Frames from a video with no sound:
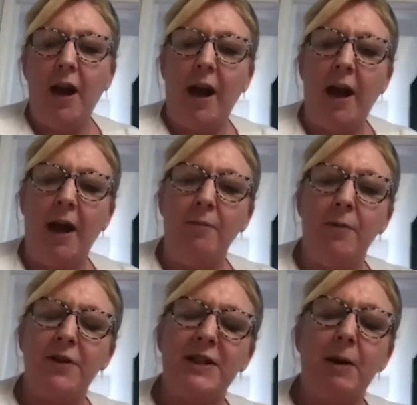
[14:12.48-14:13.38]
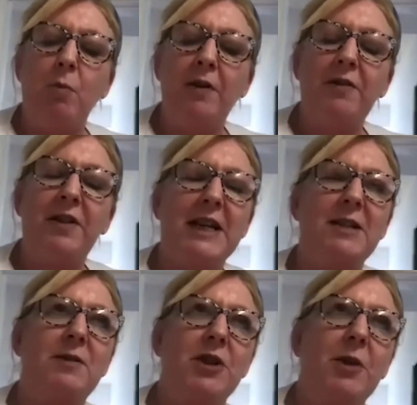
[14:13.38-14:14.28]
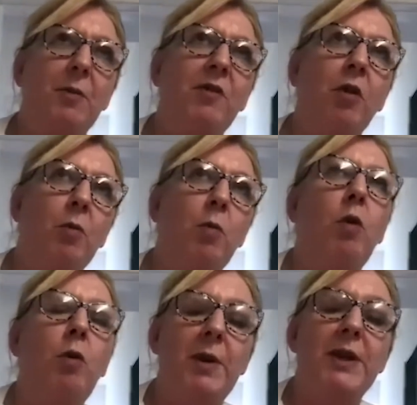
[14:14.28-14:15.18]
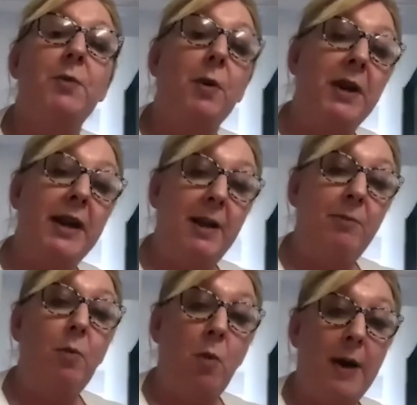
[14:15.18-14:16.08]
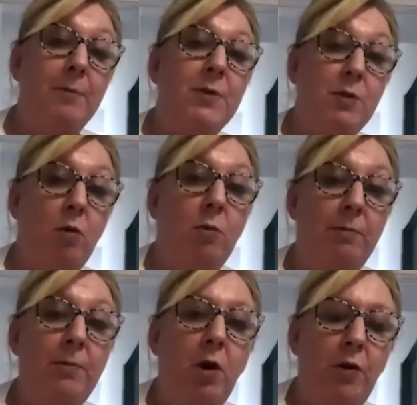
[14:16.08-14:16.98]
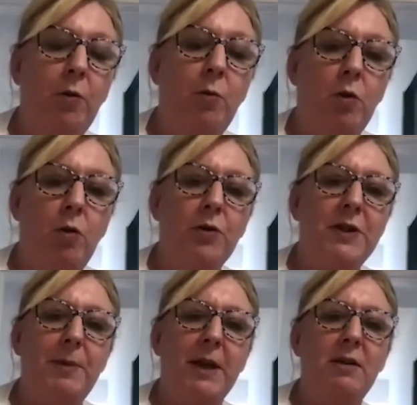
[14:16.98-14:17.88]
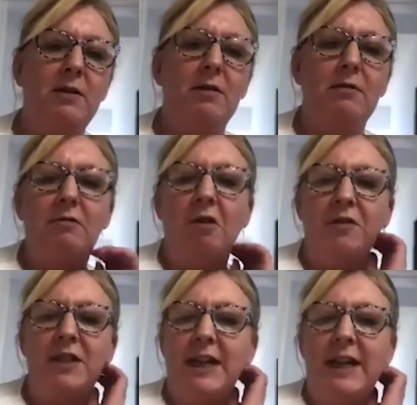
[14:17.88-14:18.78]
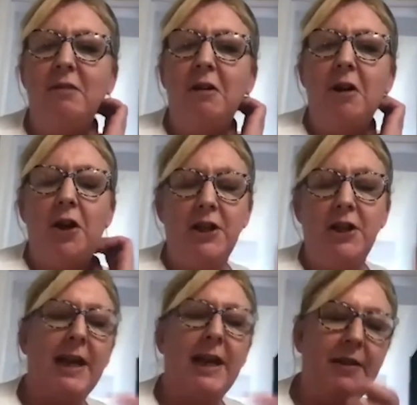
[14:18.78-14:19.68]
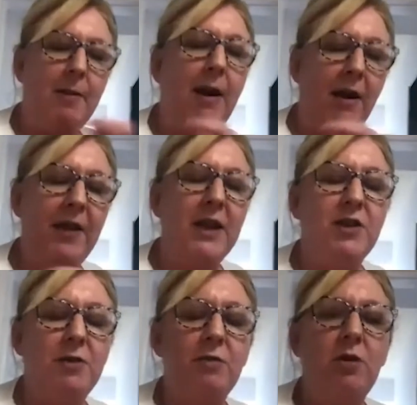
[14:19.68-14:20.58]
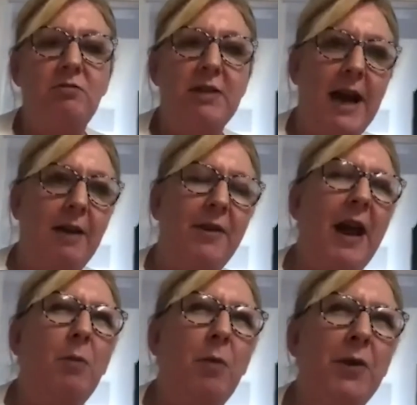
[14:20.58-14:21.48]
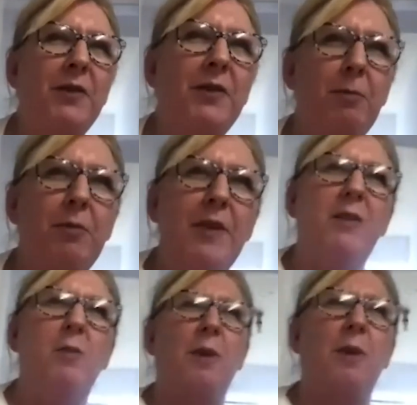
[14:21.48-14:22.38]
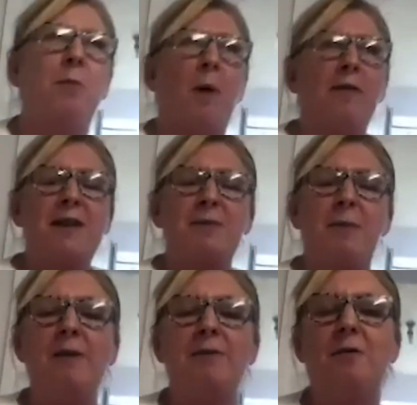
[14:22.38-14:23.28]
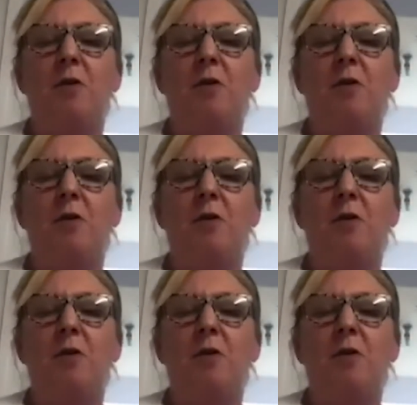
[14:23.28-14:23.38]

One of the things, so we've got the warmers where we keep the wipes warm on the wards, but obviously you take them out and they do cool down, and that was something that we worried about,